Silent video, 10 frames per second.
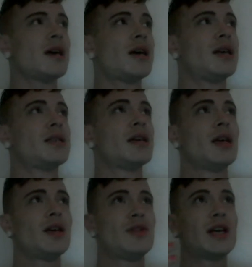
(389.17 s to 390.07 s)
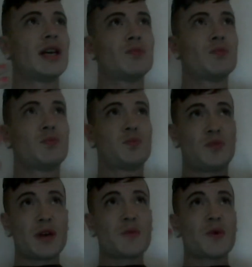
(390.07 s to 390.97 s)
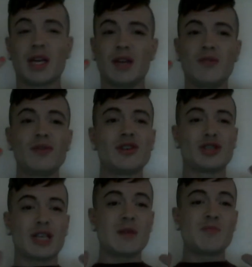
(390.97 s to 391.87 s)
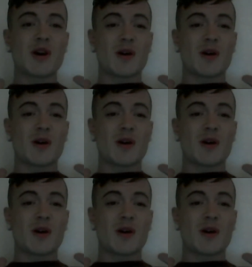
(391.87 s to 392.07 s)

and they were in the shape